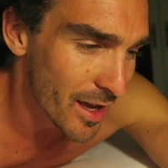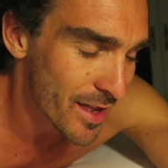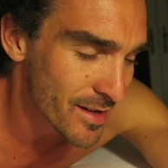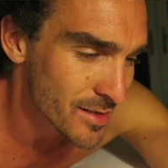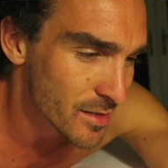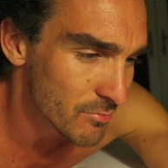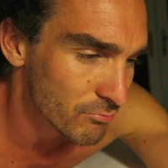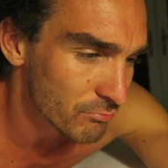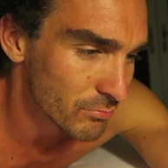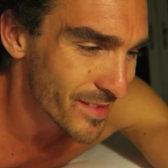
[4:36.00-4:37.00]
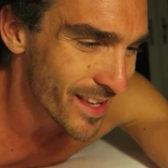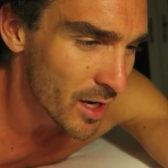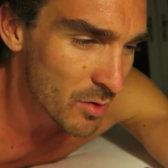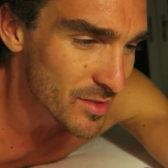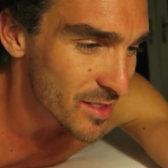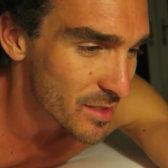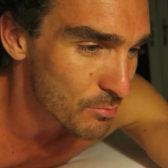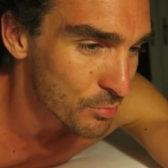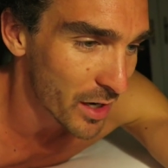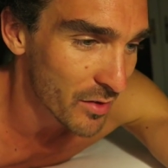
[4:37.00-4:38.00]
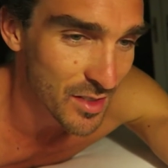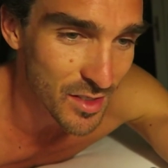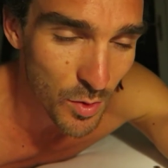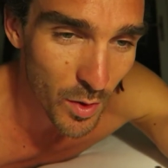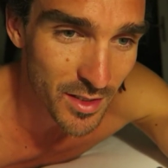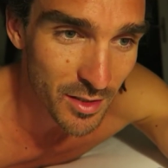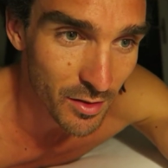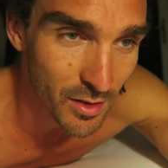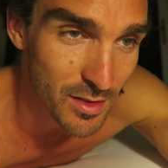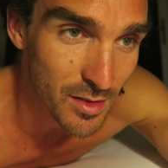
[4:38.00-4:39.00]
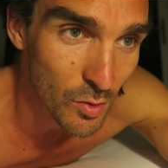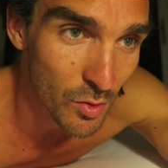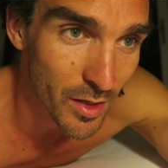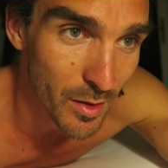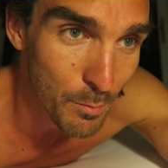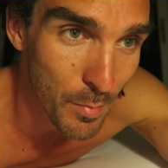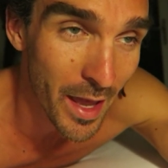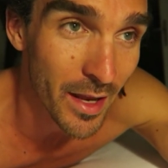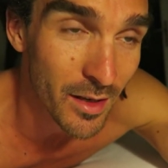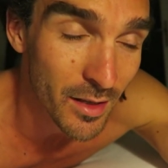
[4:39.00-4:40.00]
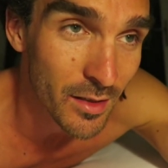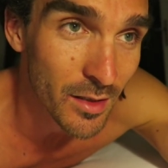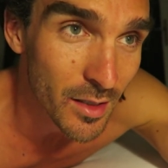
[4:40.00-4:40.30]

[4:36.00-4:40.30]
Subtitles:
And then I was just browsing Twitter and I saw that Ben